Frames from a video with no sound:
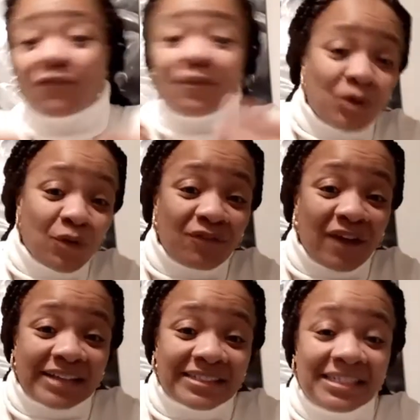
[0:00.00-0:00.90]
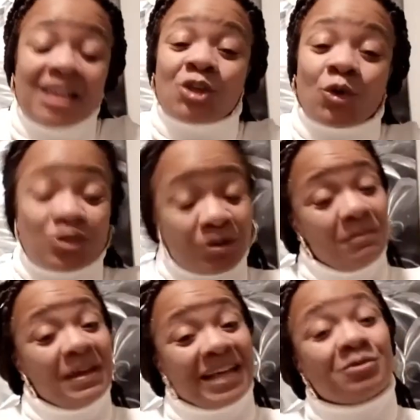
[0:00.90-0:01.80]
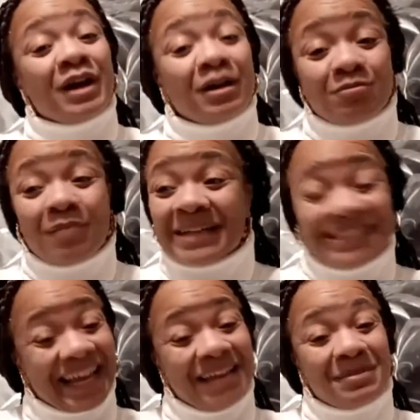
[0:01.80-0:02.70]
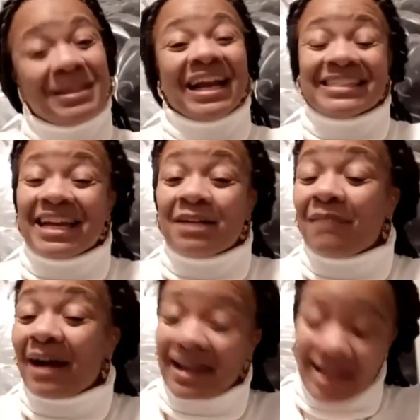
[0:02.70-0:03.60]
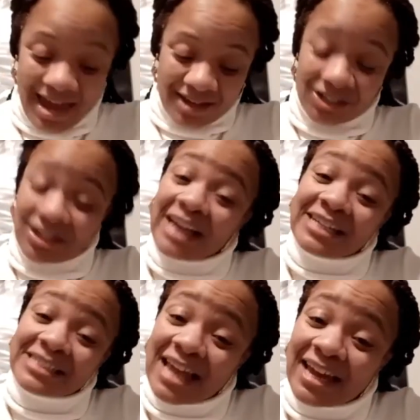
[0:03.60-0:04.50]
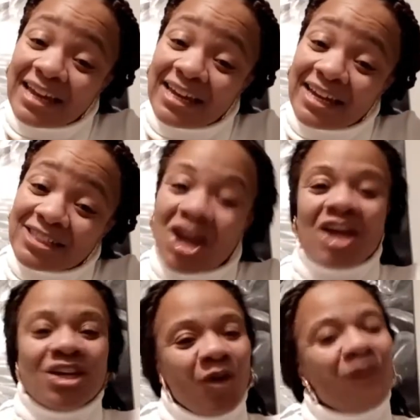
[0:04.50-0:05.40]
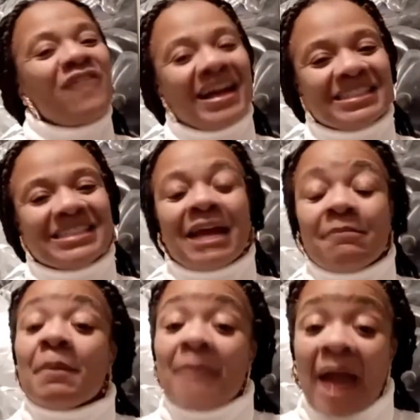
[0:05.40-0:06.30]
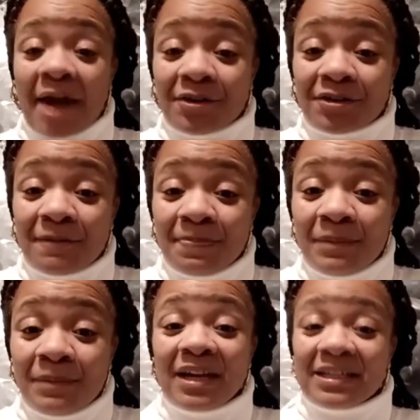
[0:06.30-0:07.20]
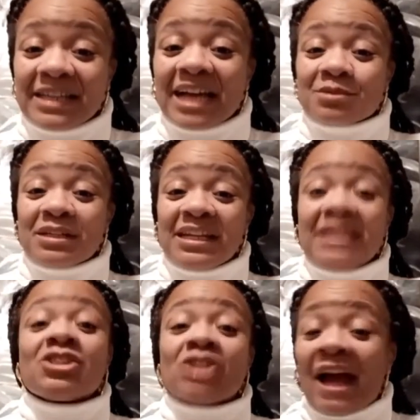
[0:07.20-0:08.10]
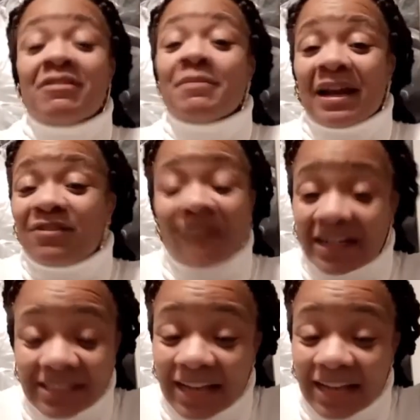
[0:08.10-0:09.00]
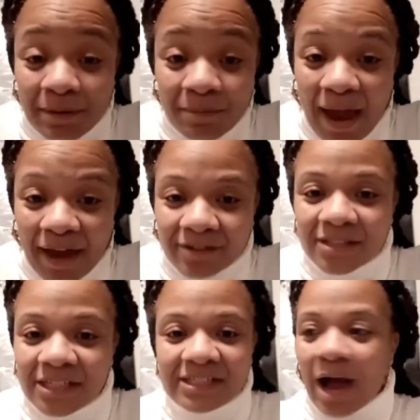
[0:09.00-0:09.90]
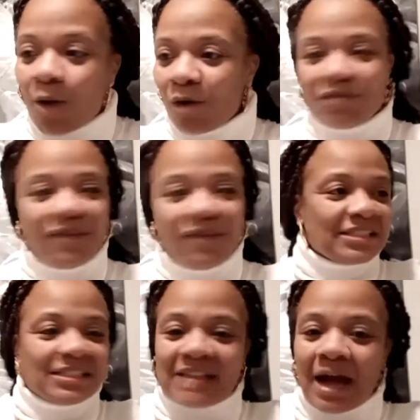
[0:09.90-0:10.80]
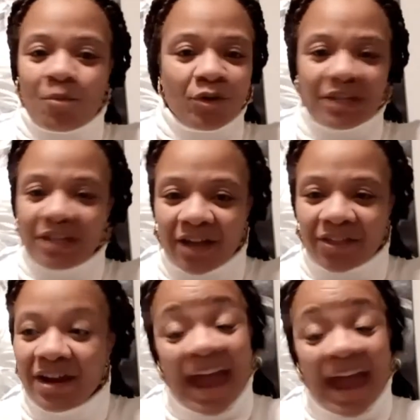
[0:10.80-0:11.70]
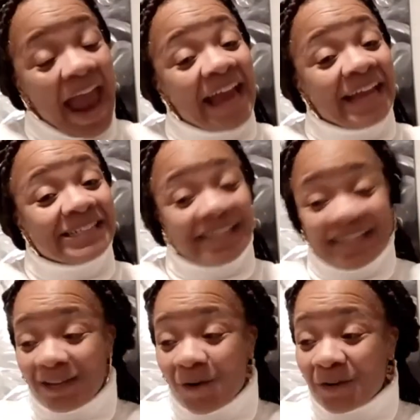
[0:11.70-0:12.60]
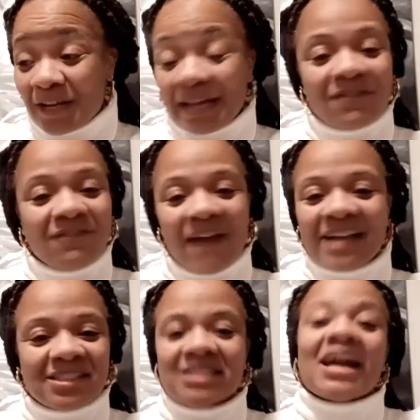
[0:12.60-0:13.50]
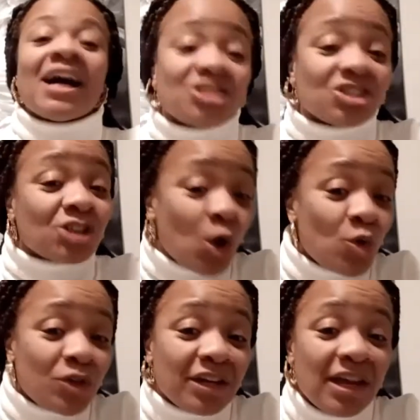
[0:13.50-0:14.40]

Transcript: from your fashion. So to me, that's what comes my statement that I say in my Shana Slay is your fashion statement matters because that's what it is. Everybody's fashion statement matters. It's not one fashion is not more than the other. And to get on that, fashion is not just clothing.